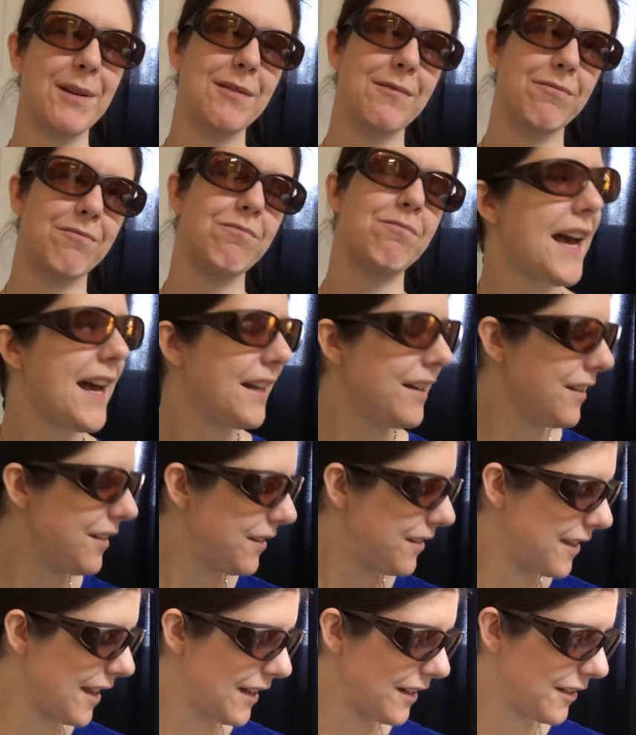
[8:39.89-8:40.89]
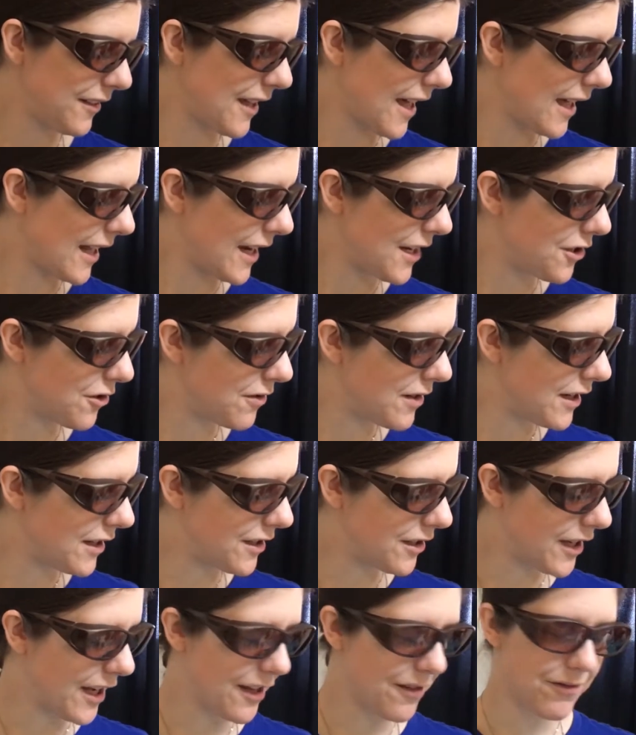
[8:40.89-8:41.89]
But that's that. I do
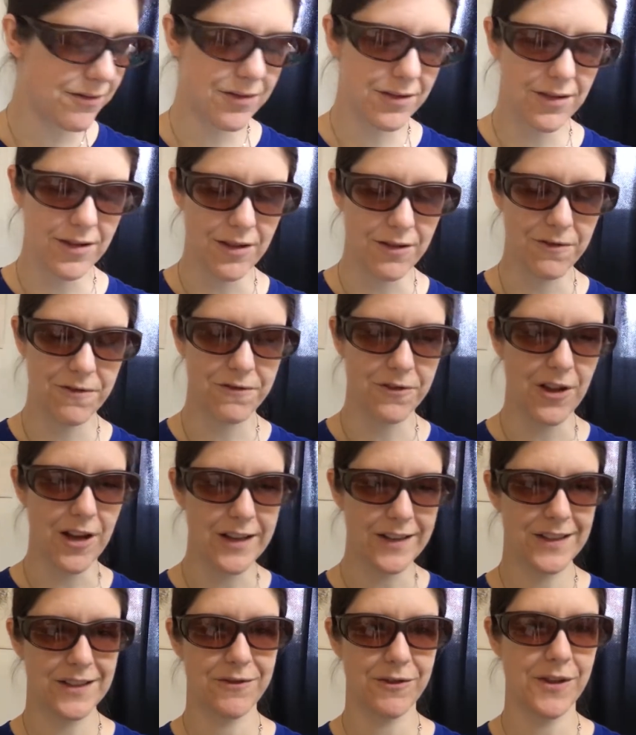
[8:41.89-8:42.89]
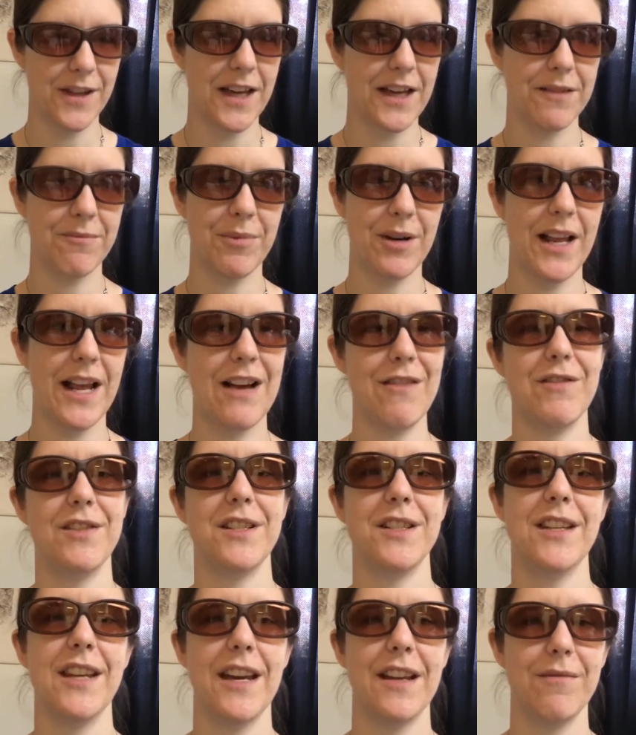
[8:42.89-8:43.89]
need to get the floss for that, but I
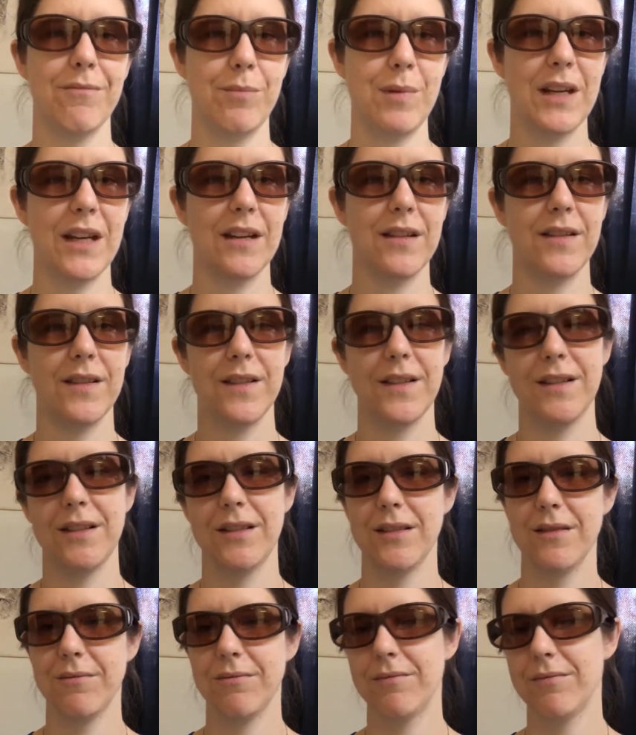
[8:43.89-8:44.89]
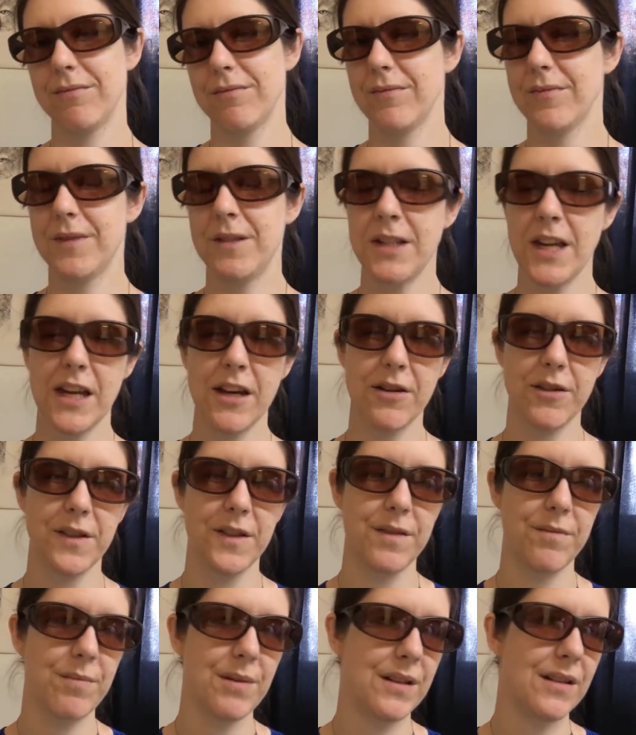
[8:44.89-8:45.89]
haven't yet because
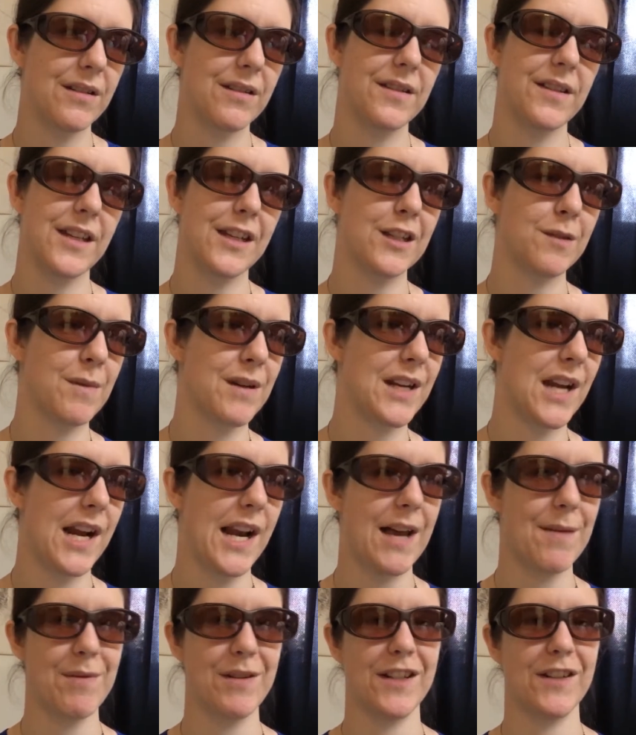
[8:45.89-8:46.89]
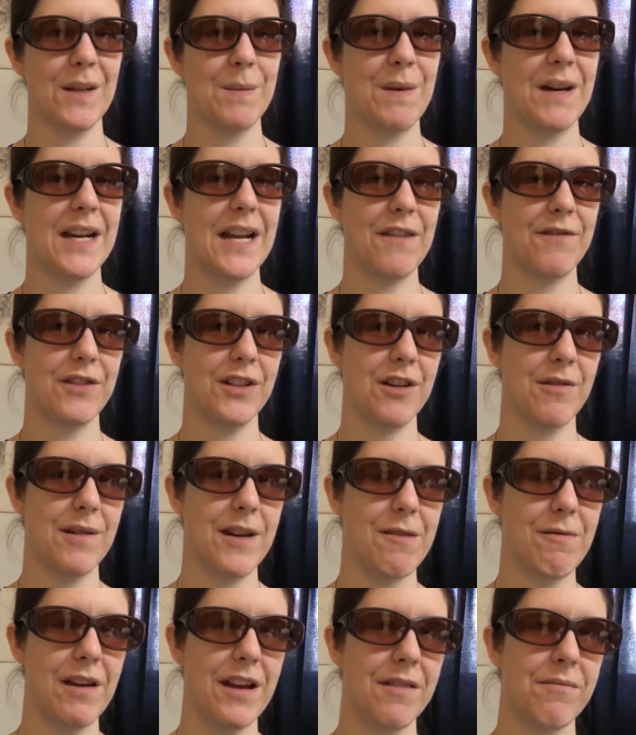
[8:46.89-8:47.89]
sales might not happen, so I might have to go
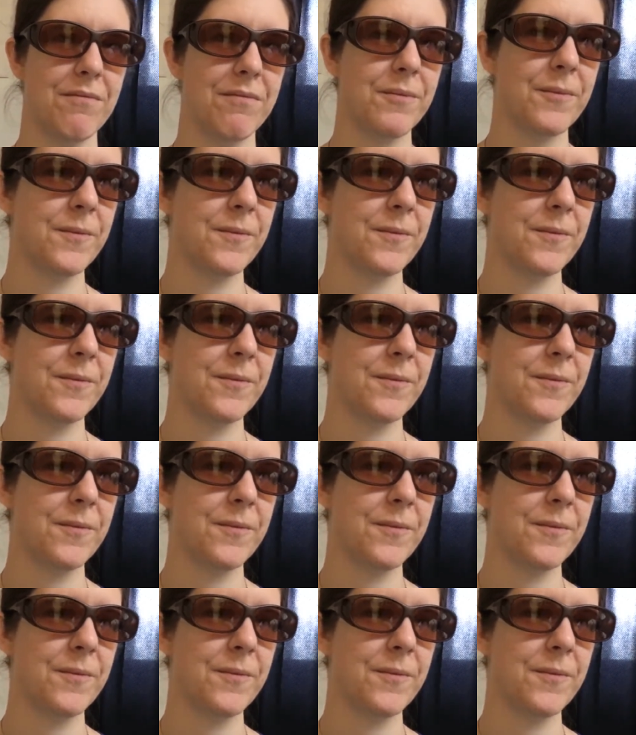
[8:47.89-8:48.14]
anyway.